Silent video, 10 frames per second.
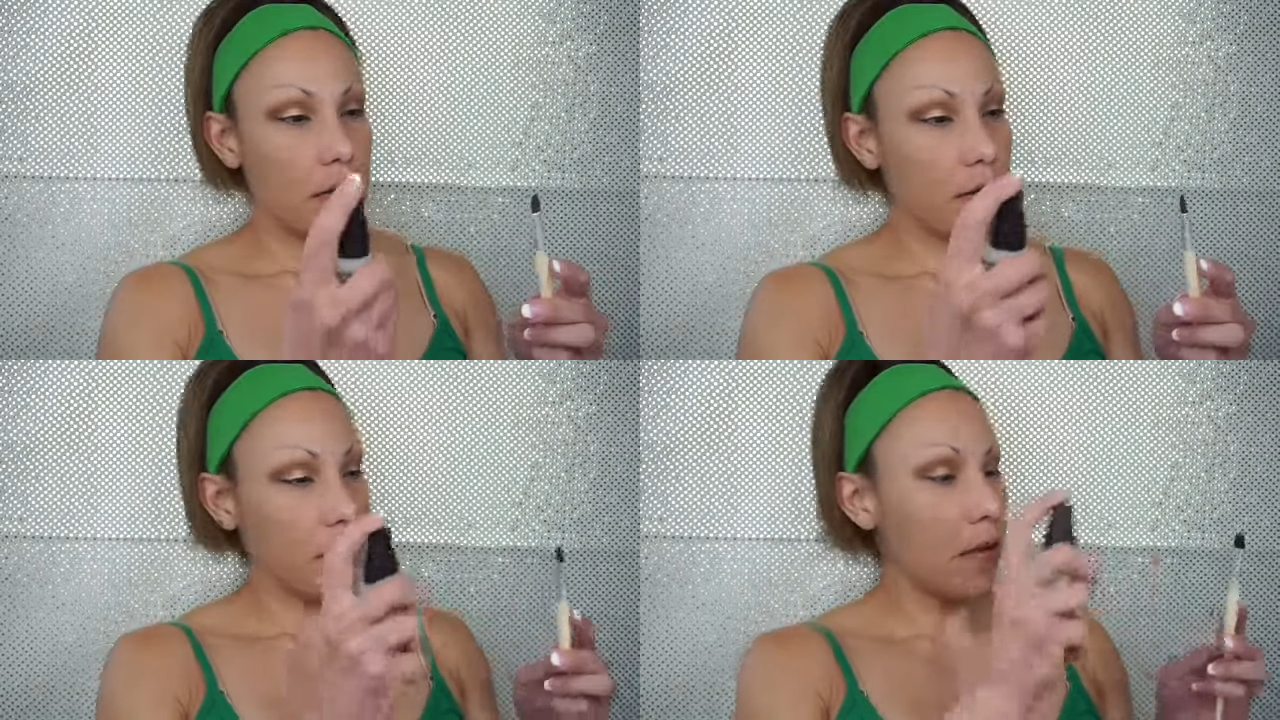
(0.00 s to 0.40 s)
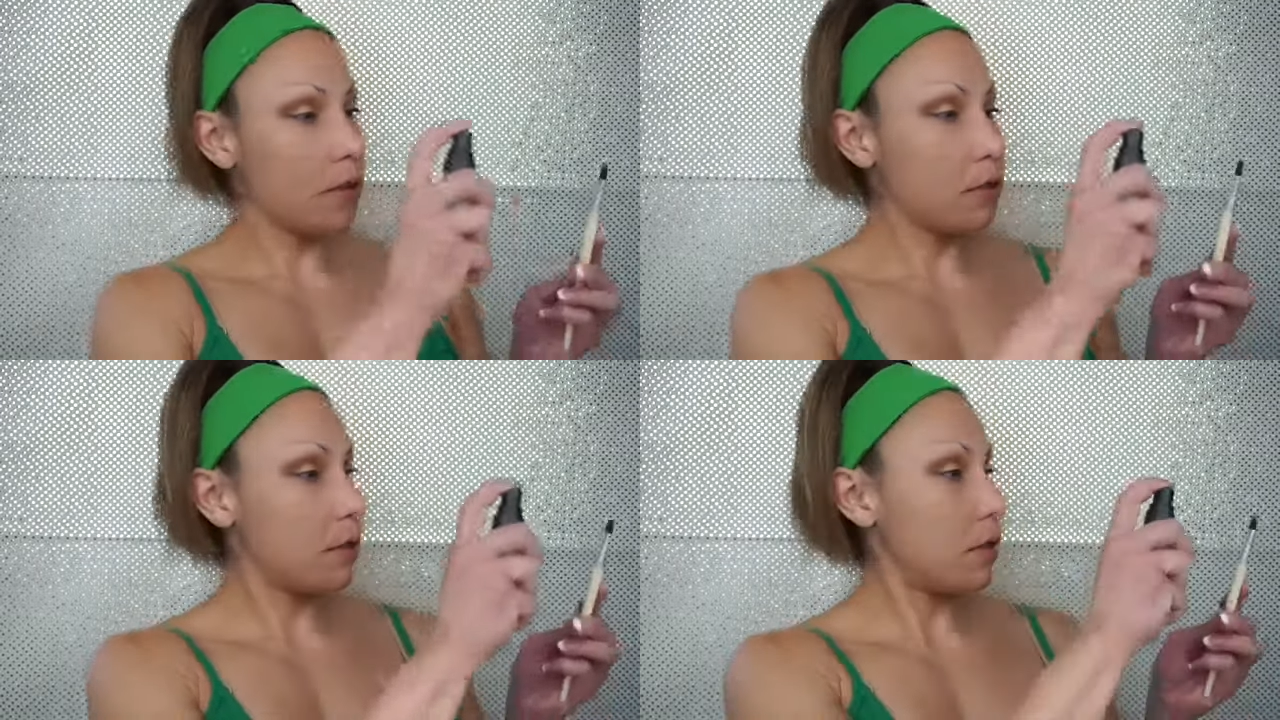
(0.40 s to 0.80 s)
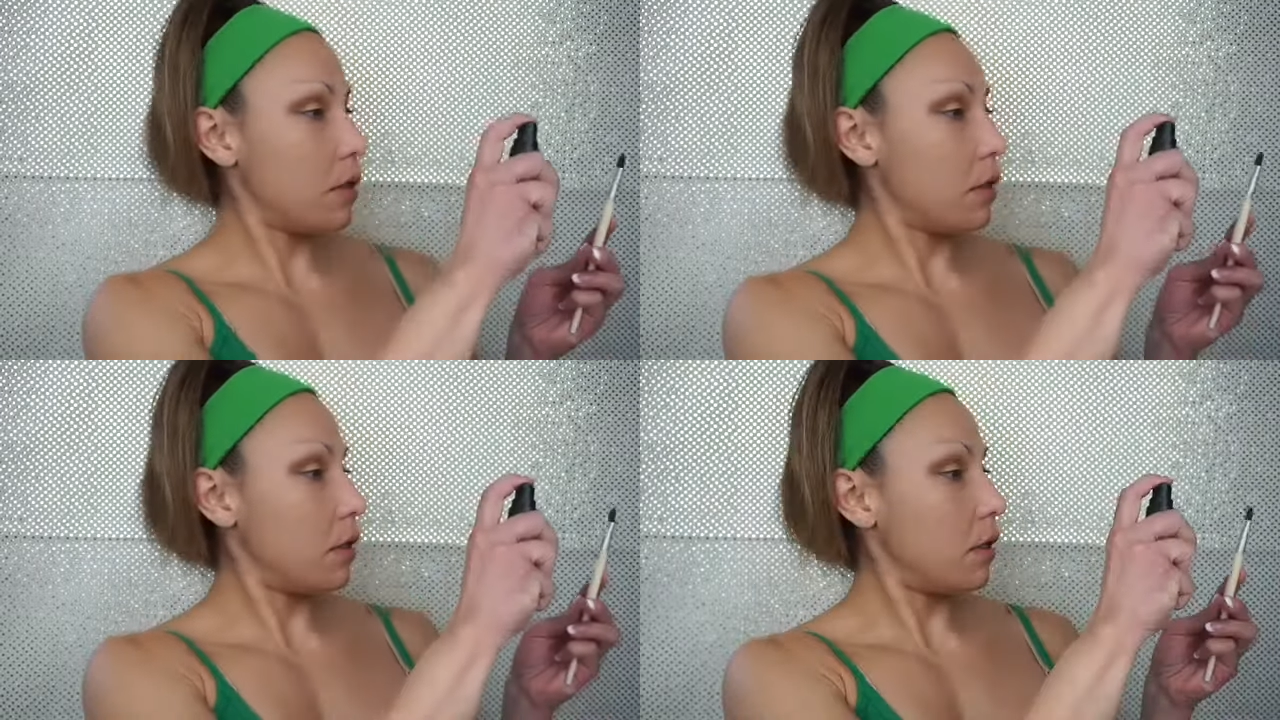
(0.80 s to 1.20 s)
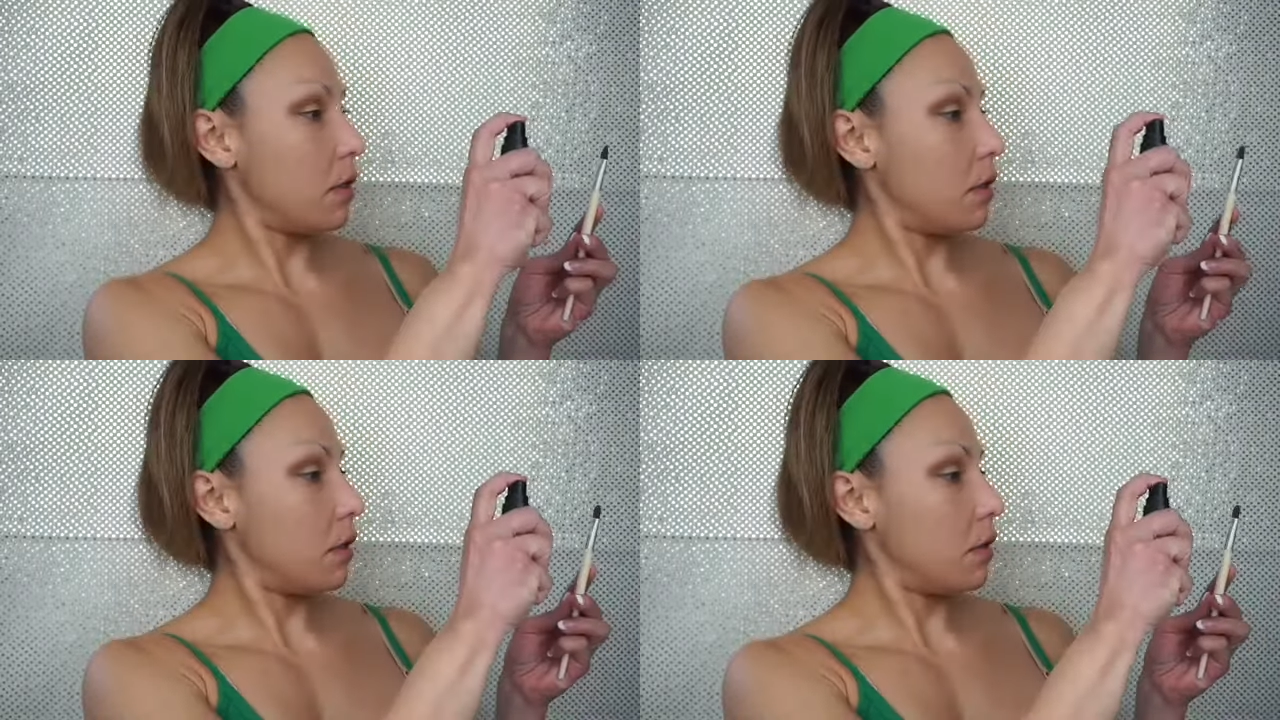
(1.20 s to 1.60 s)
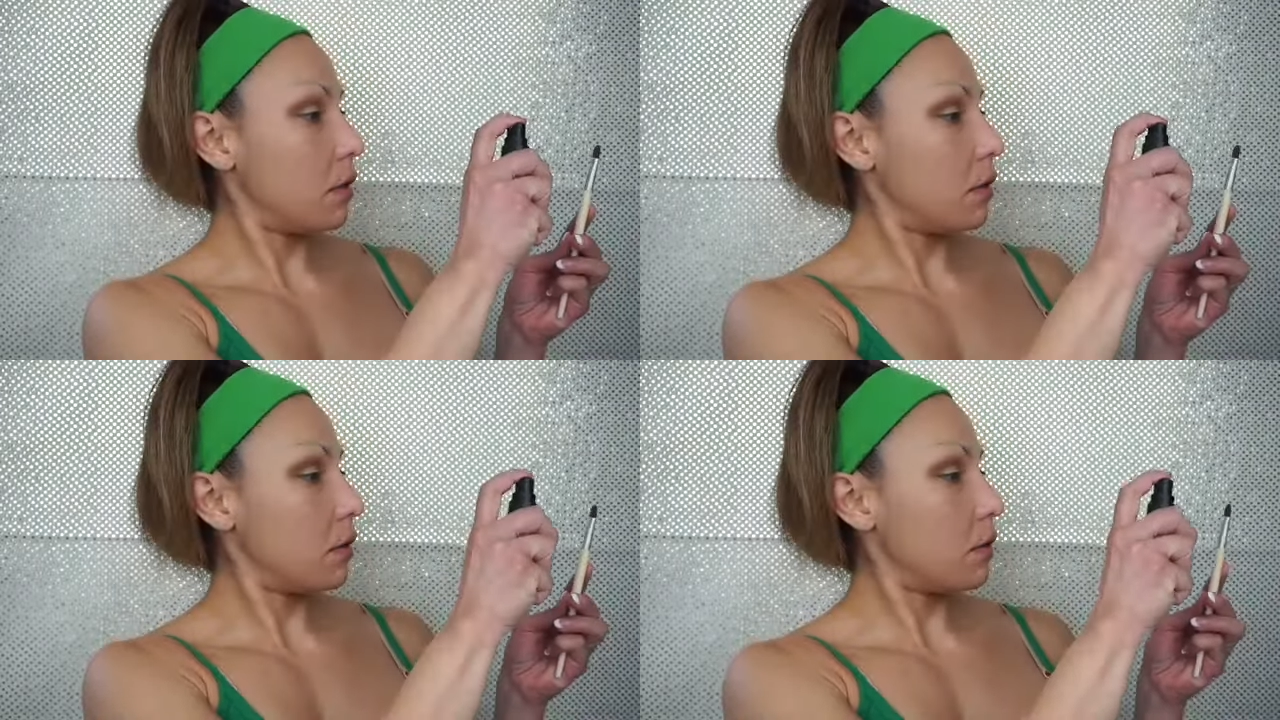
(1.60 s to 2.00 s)
Okay, so I'm gonna
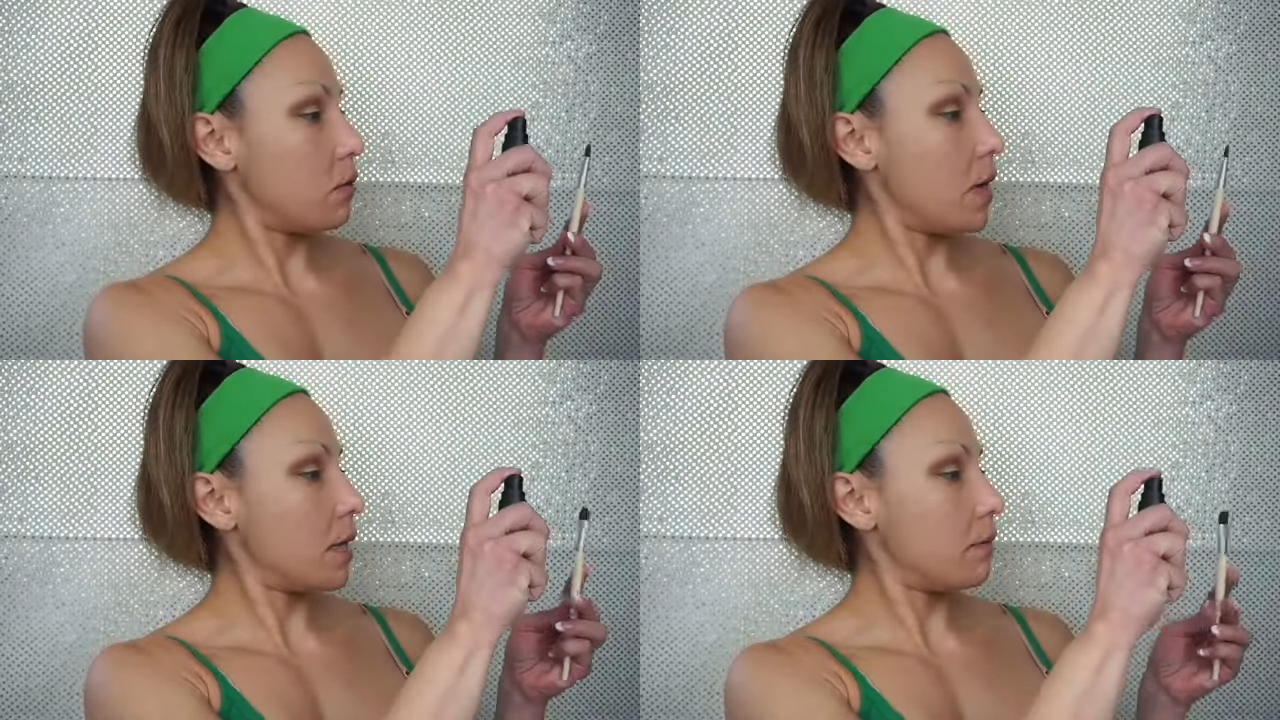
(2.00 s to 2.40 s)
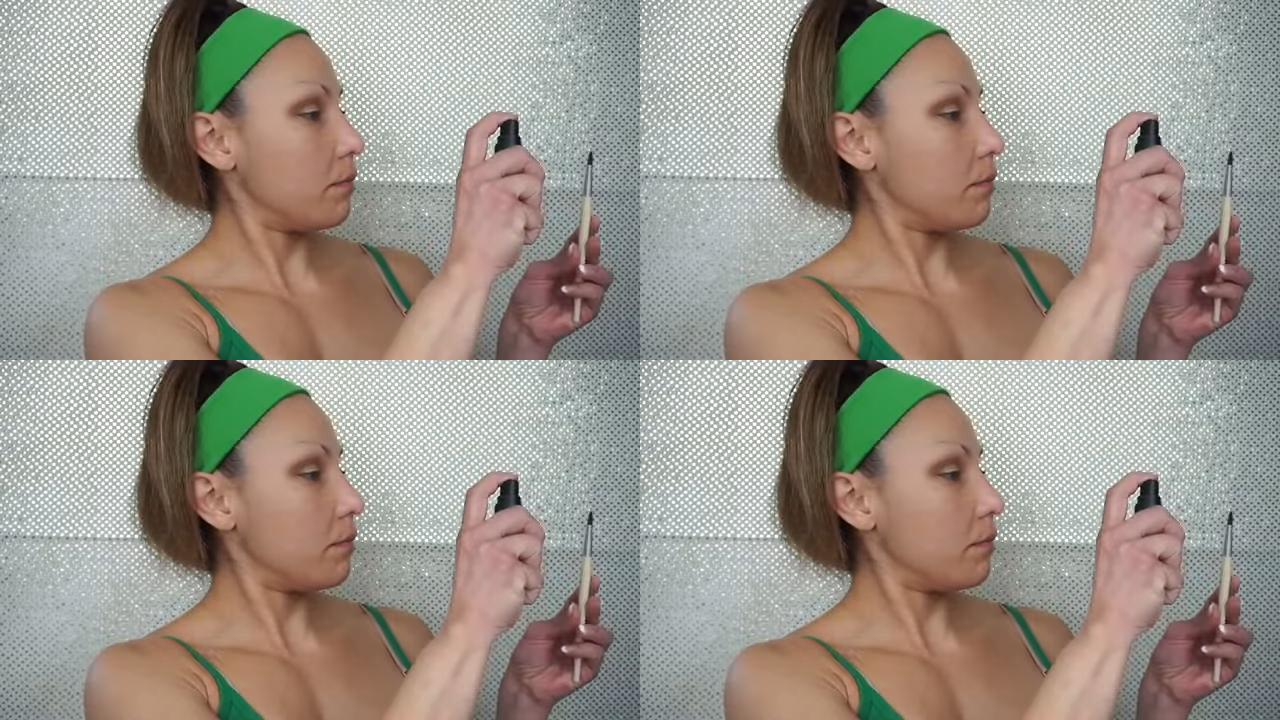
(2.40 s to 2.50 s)
wet.